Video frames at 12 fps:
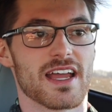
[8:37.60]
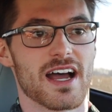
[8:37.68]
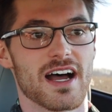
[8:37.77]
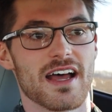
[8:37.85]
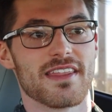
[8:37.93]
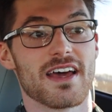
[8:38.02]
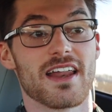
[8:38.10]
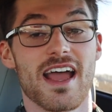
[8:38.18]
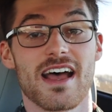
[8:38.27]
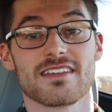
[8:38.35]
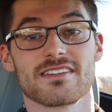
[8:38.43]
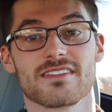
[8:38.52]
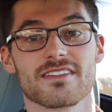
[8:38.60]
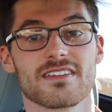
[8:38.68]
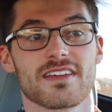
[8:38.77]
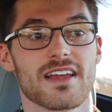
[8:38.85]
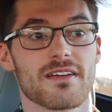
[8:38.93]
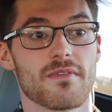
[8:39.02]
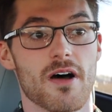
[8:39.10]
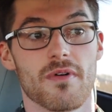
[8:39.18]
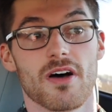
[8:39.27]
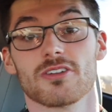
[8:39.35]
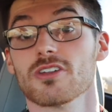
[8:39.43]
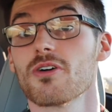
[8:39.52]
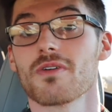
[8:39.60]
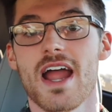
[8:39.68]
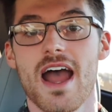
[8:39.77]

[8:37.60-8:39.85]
that has a lower